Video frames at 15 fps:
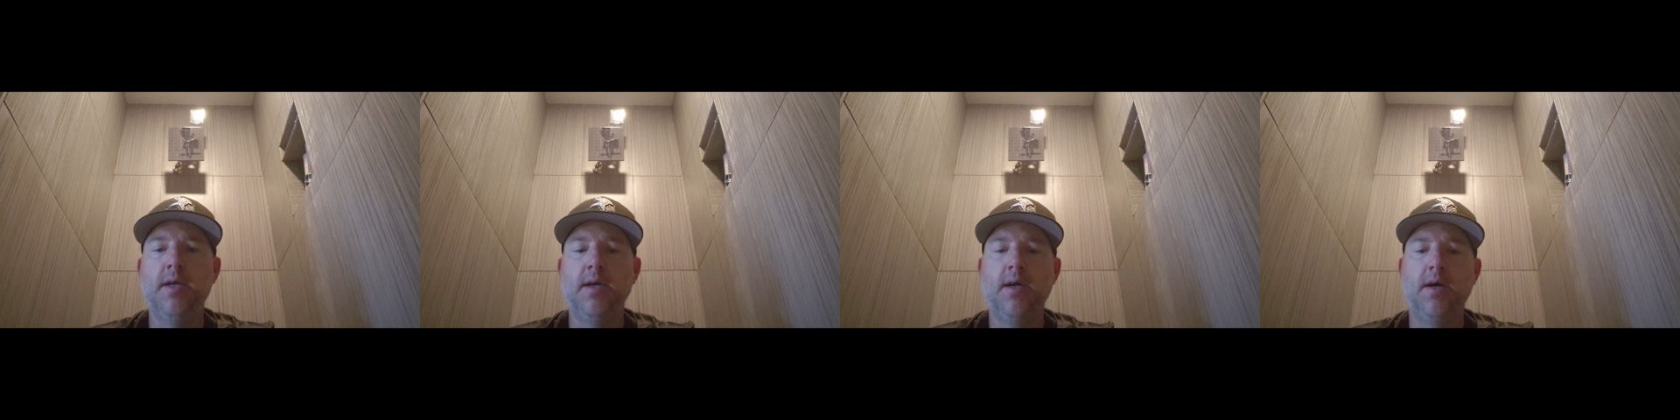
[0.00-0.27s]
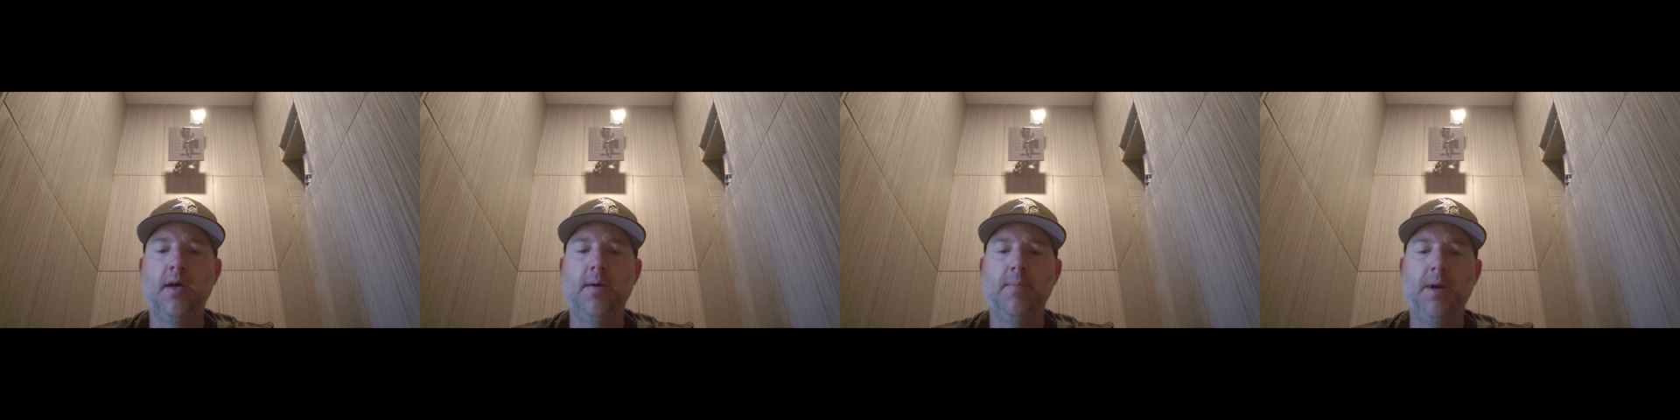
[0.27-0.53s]

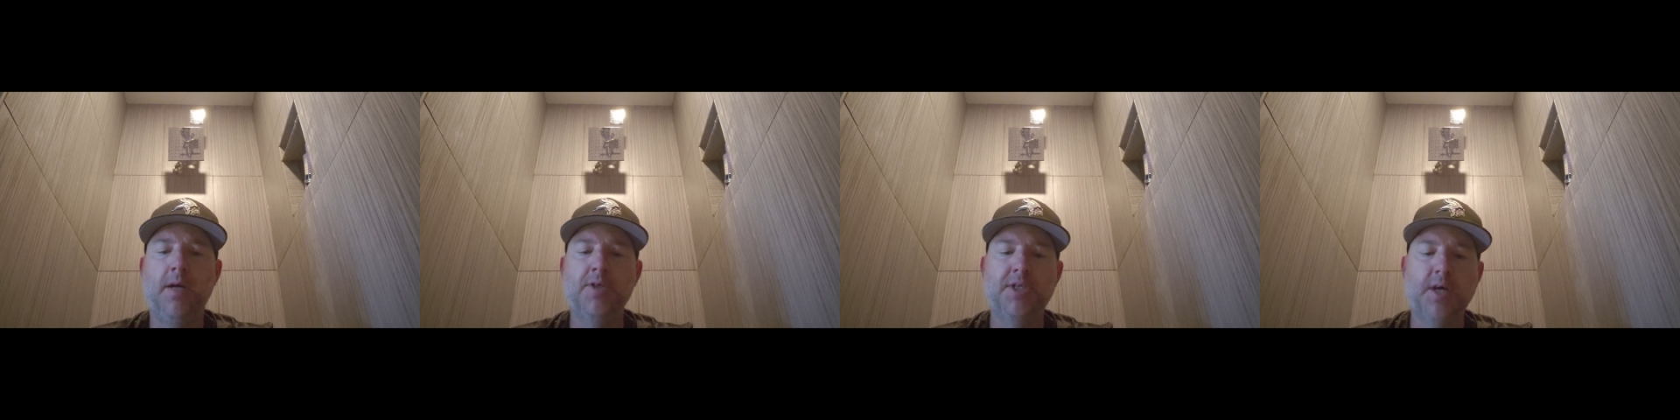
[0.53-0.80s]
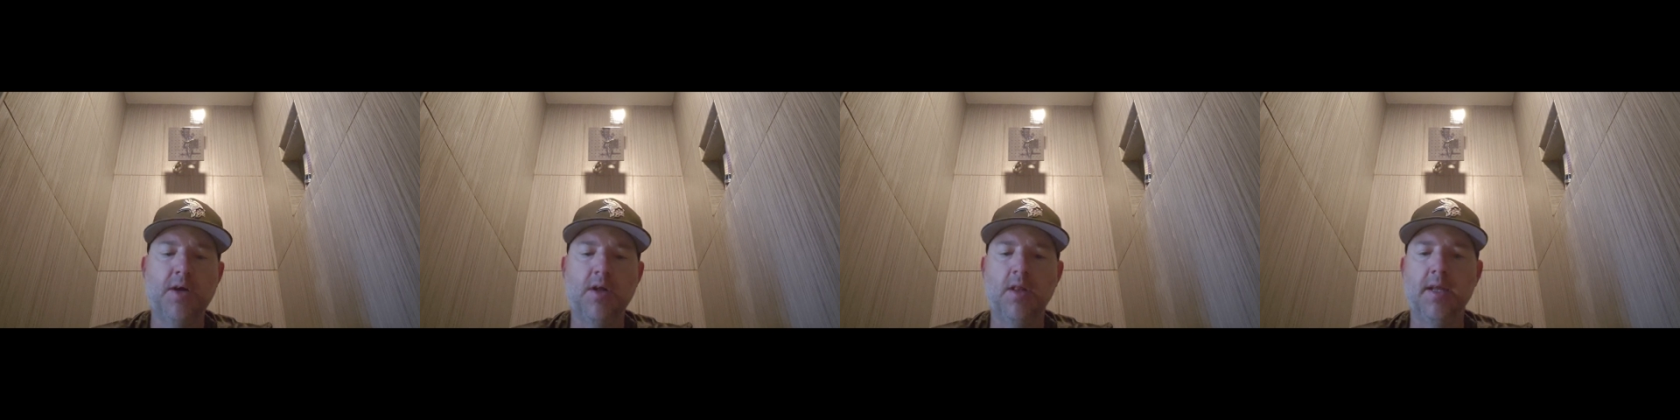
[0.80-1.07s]
I'll
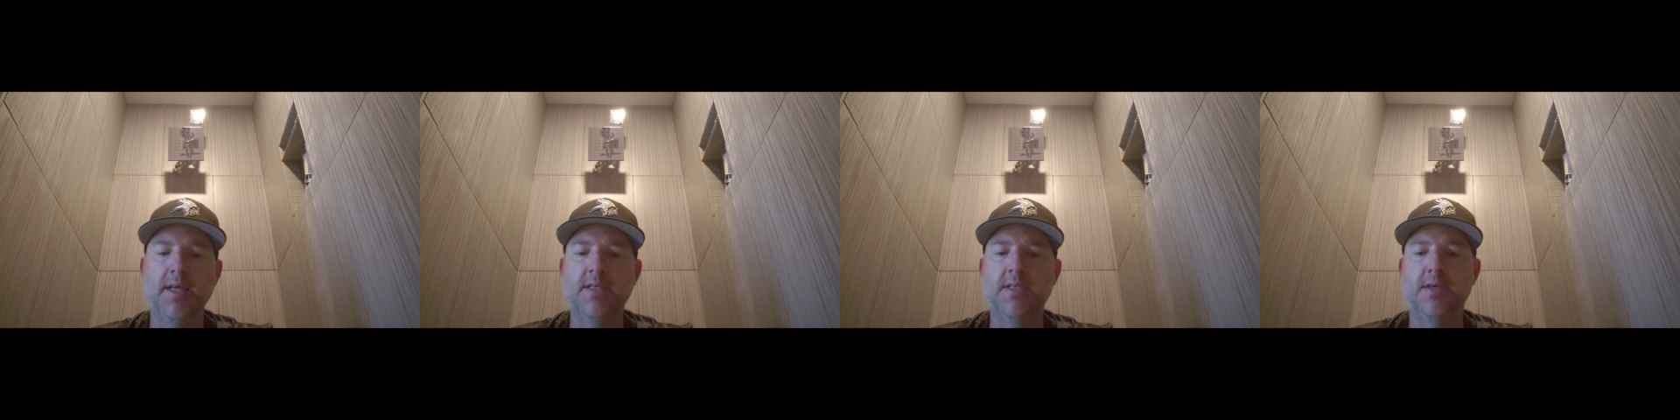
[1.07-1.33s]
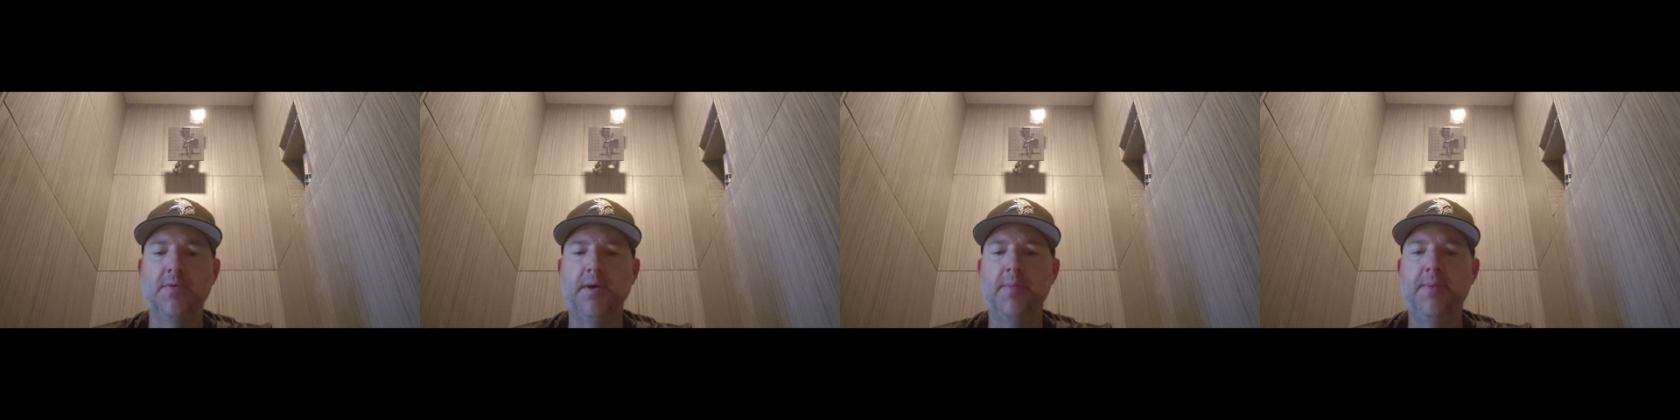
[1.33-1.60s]
share a link
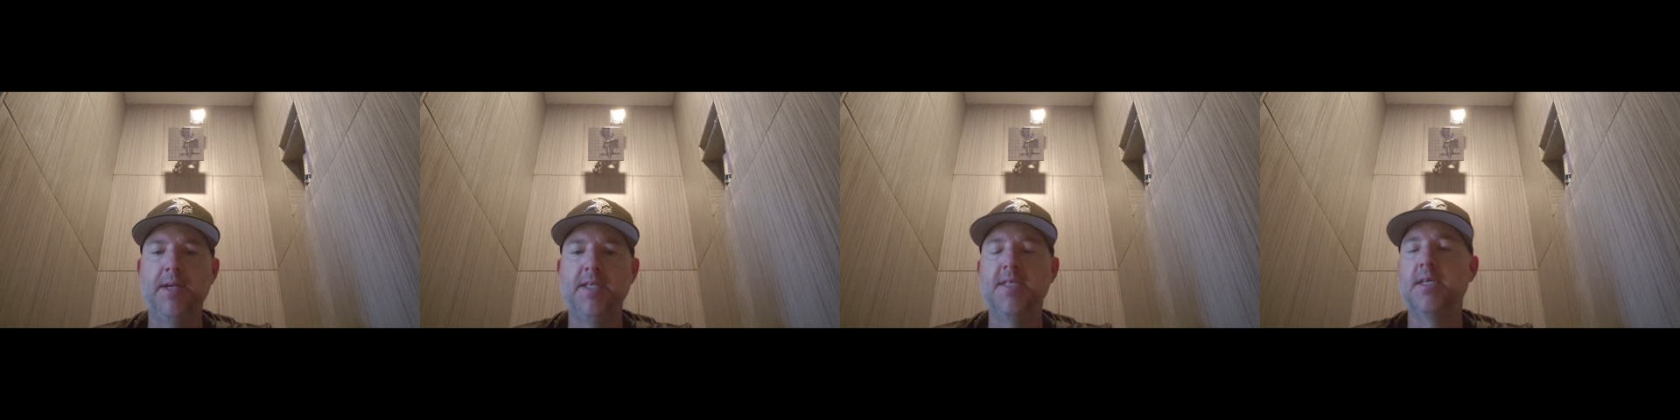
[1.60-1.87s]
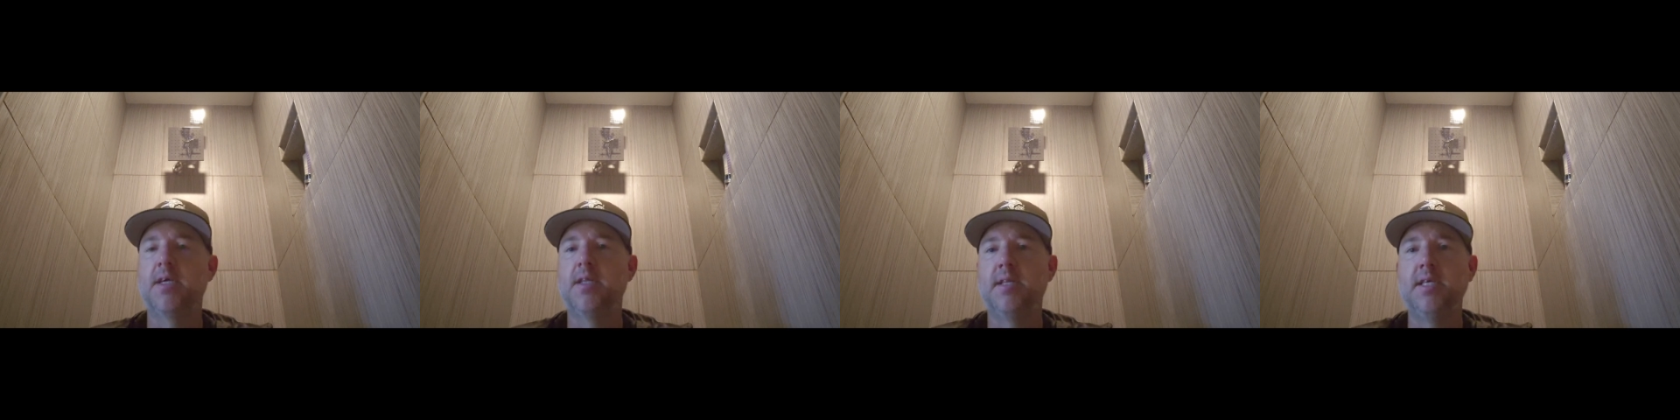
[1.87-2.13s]
to it,
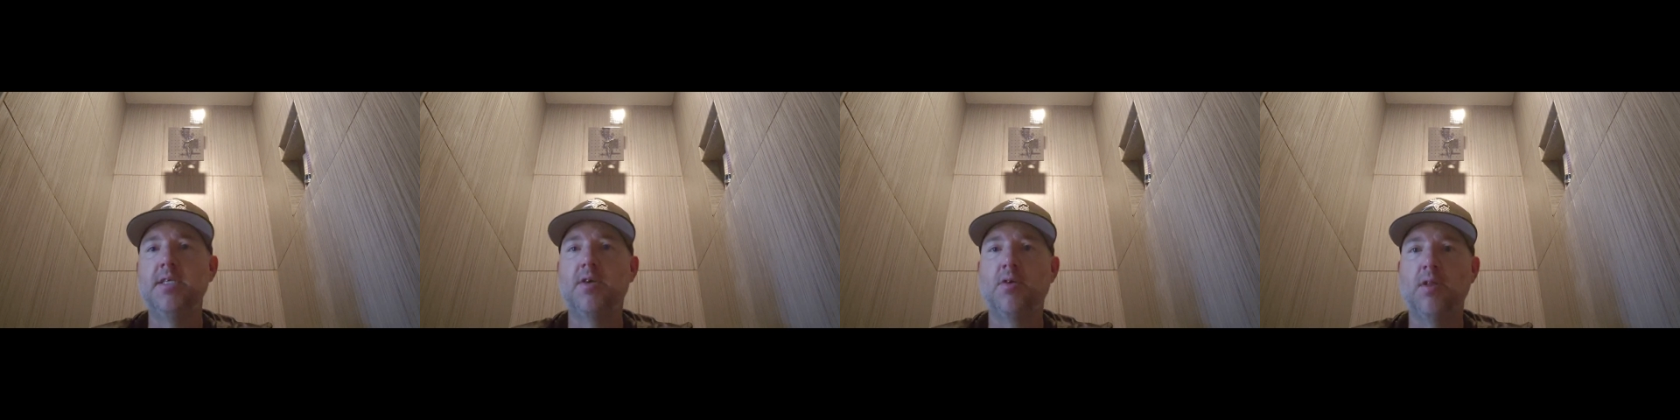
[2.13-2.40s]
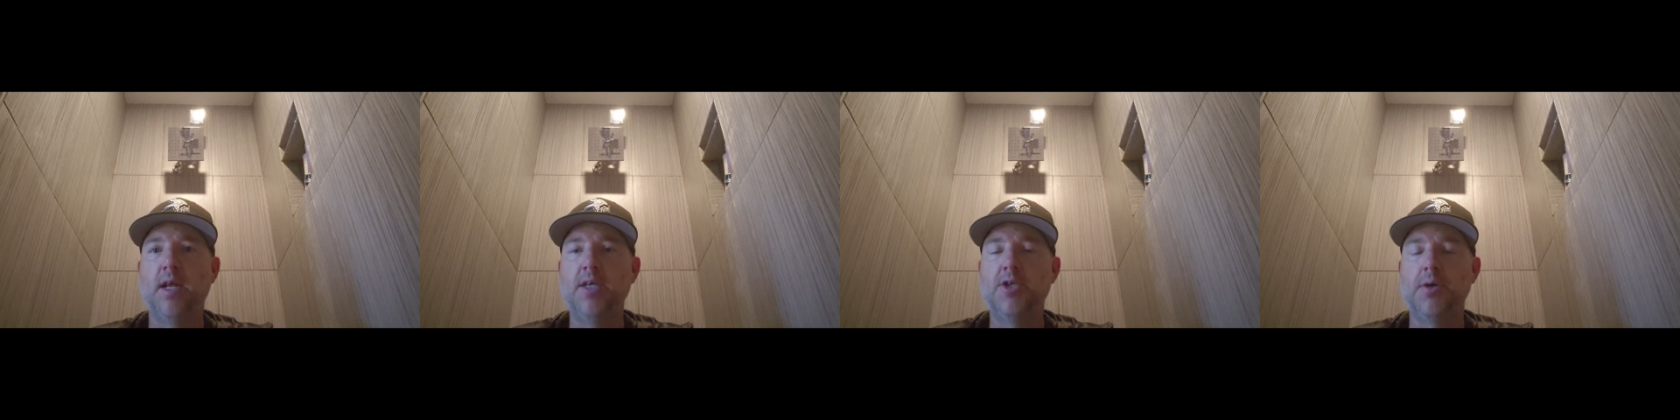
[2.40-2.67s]
but these are
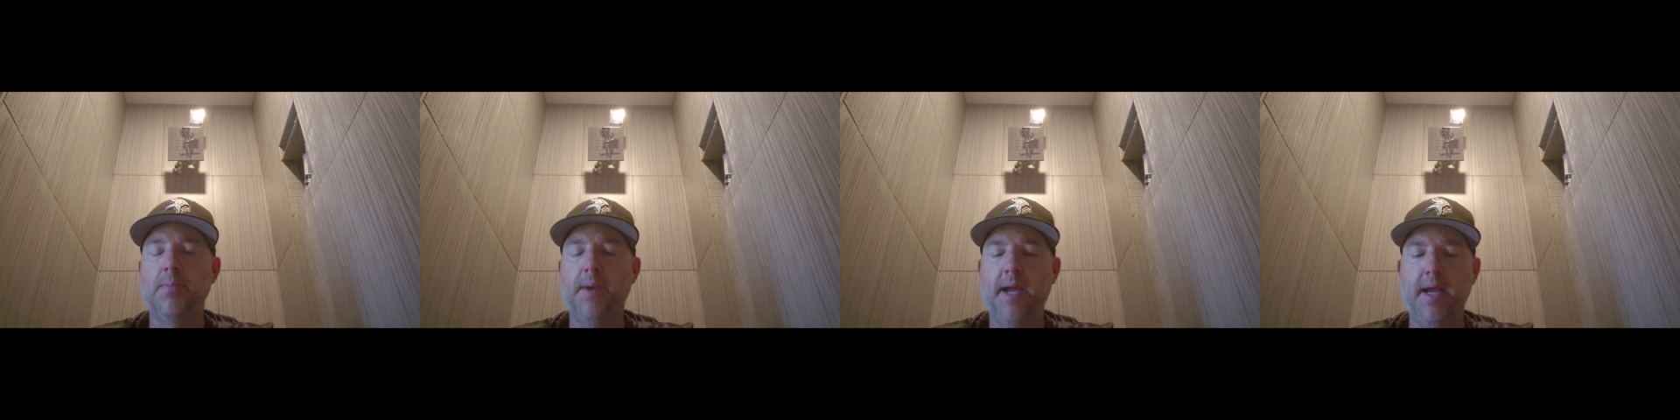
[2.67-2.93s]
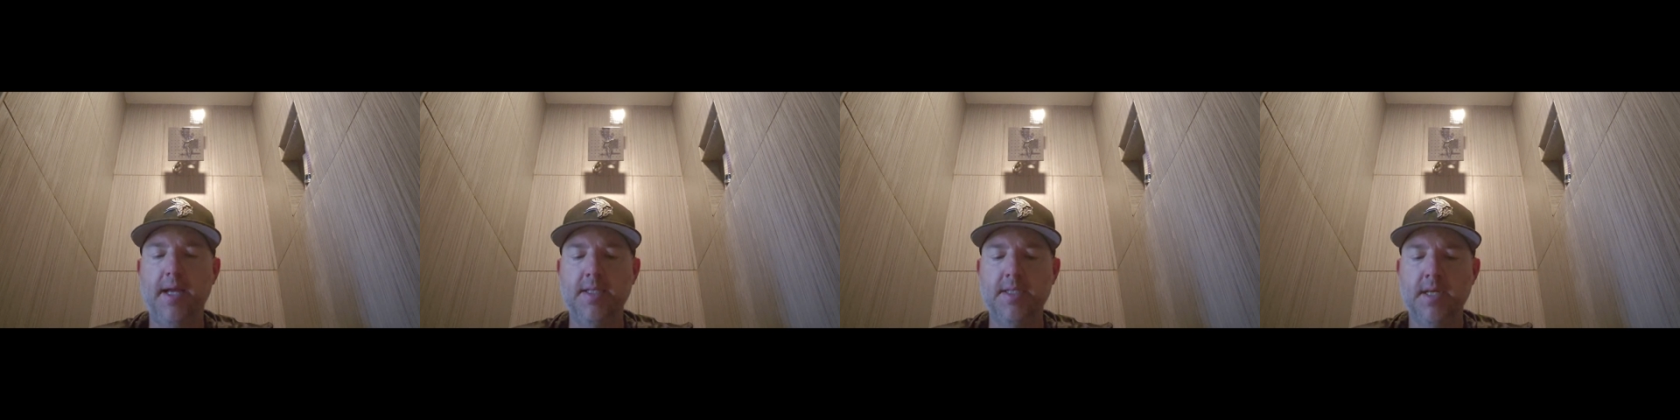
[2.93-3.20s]
Glacier
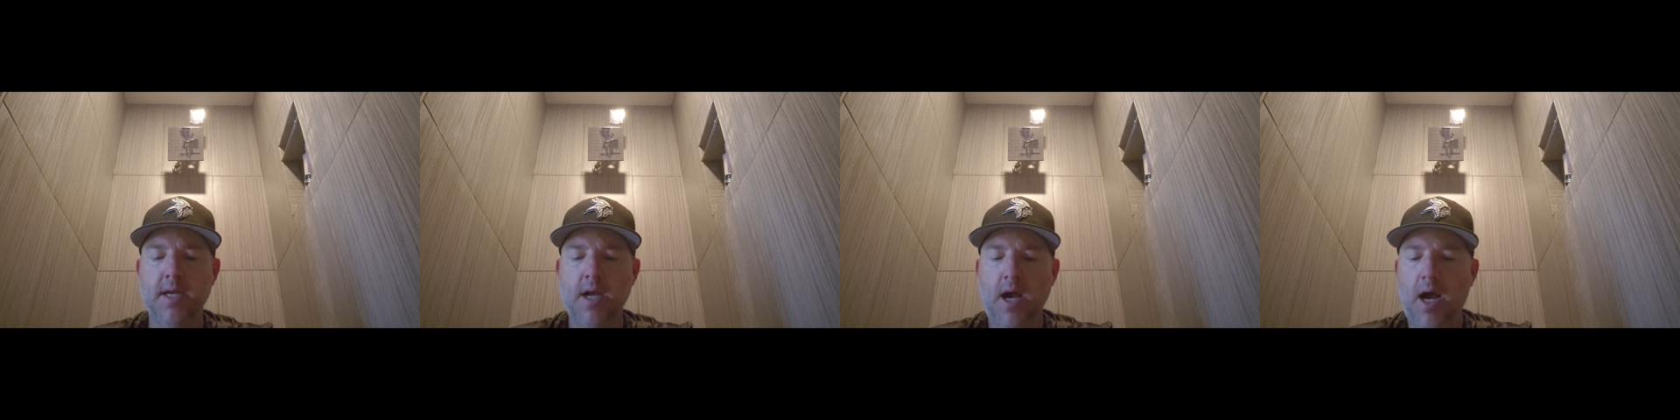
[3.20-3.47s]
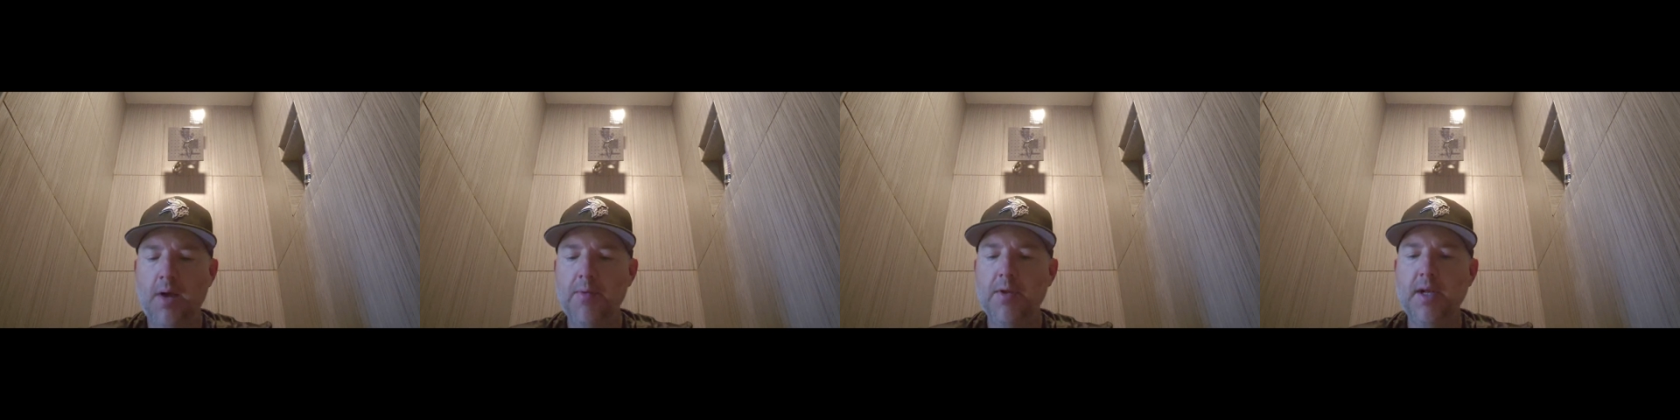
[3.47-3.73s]
Bays.
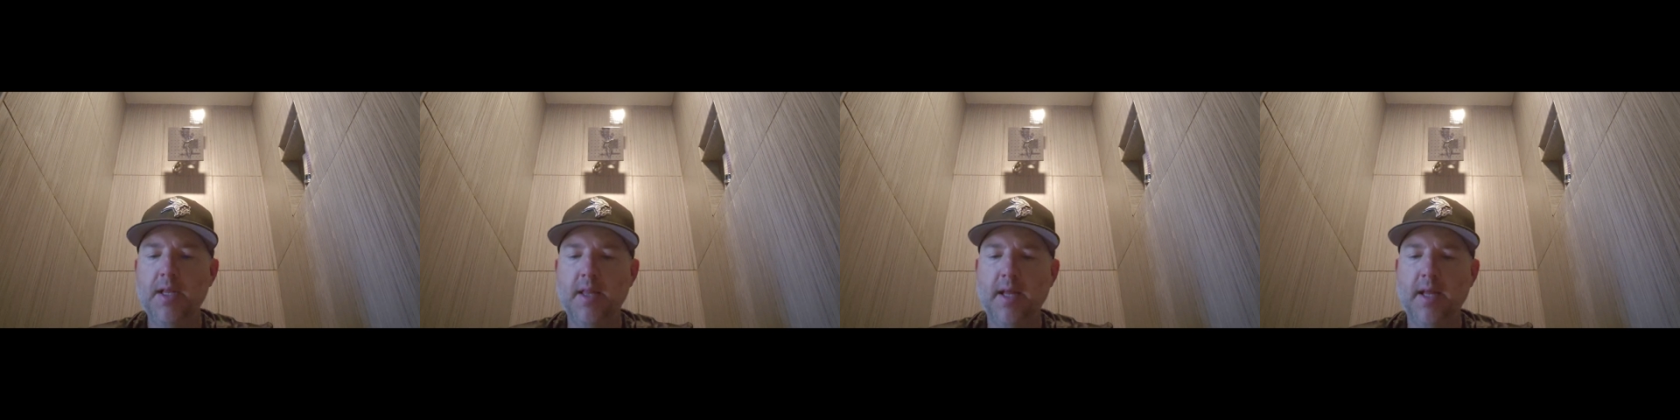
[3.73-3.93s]
I really